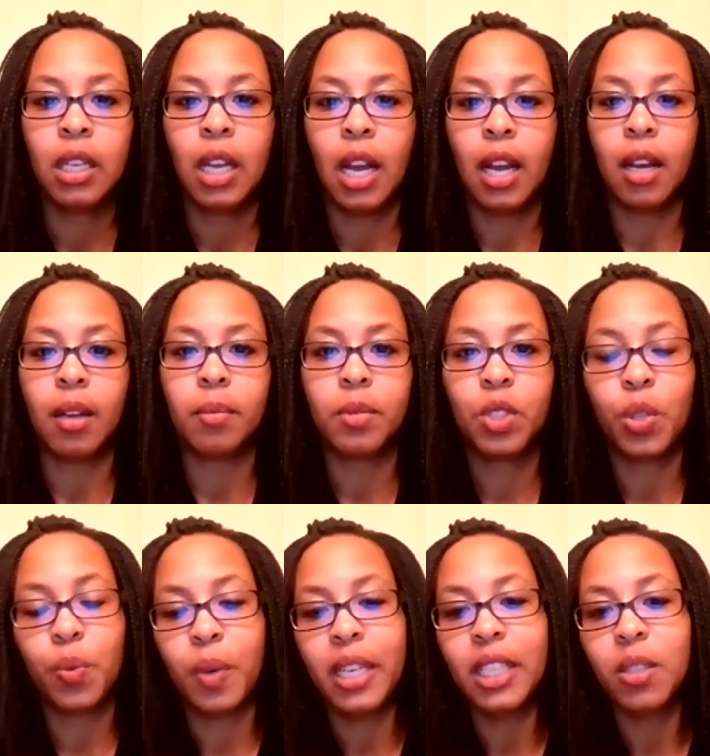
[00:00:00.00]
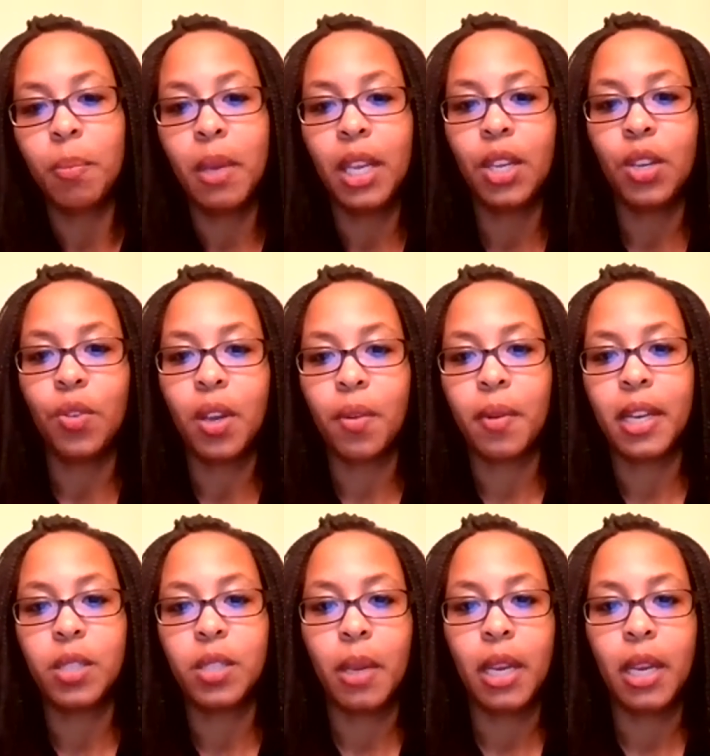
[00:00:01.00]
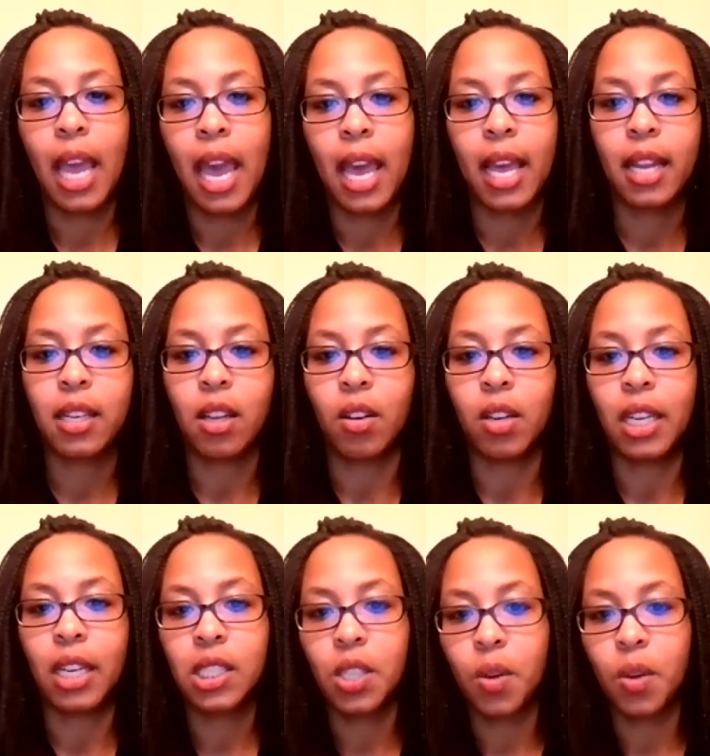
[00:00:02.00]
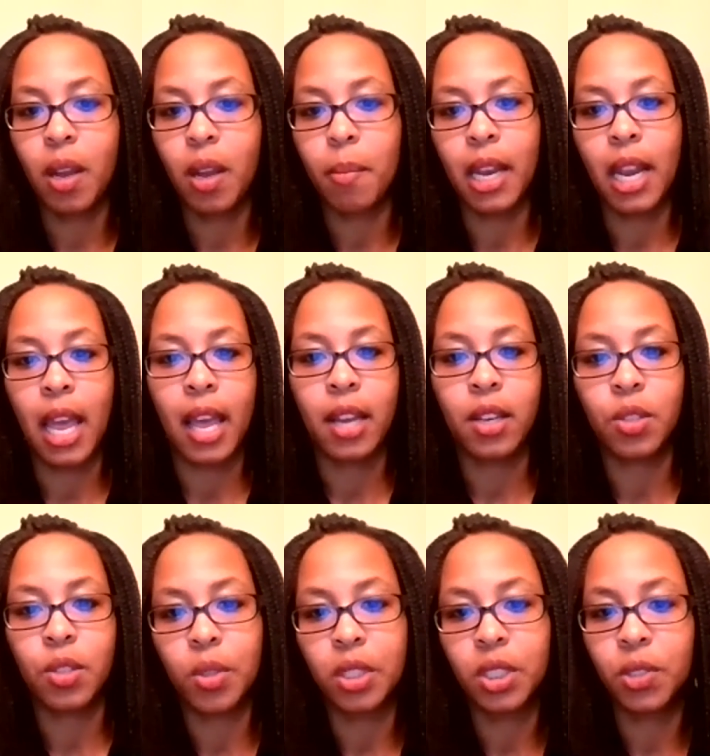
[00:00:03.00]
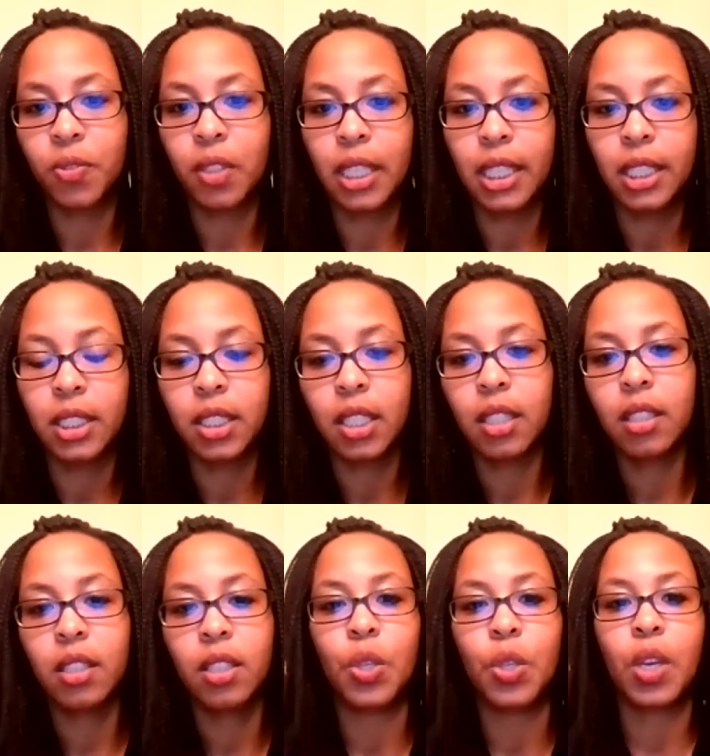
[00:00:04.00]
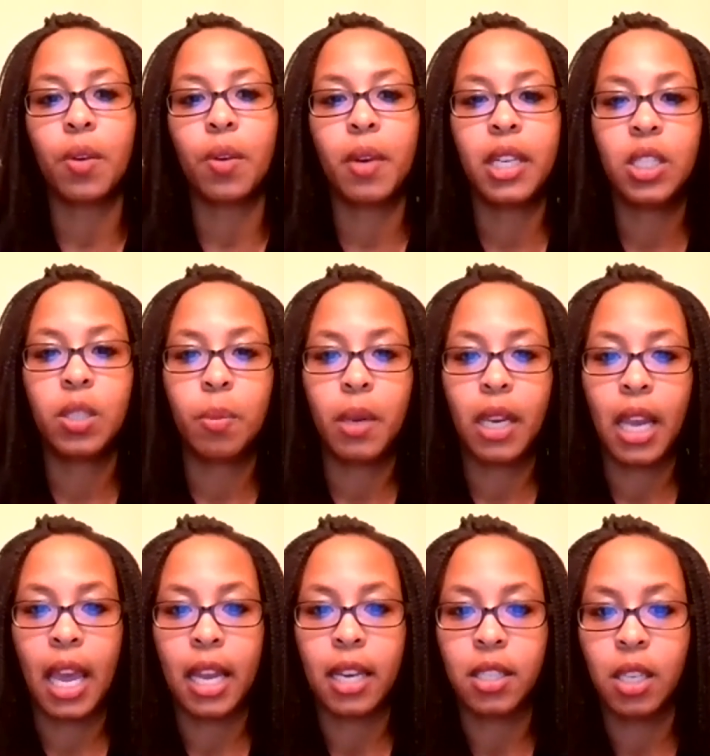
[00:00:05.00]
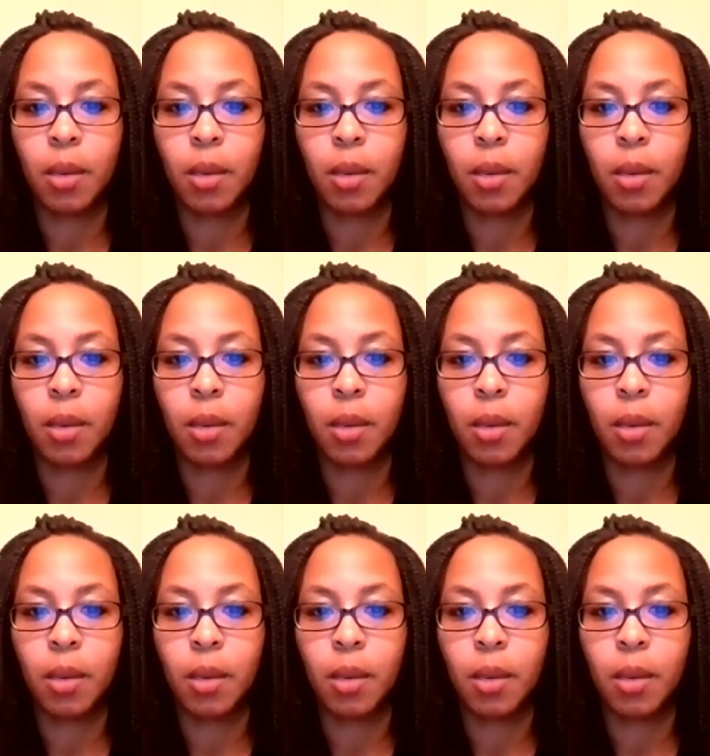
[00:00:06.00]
To reach me, you can reach me on Instagram at Dortch Felicia. You can reach me at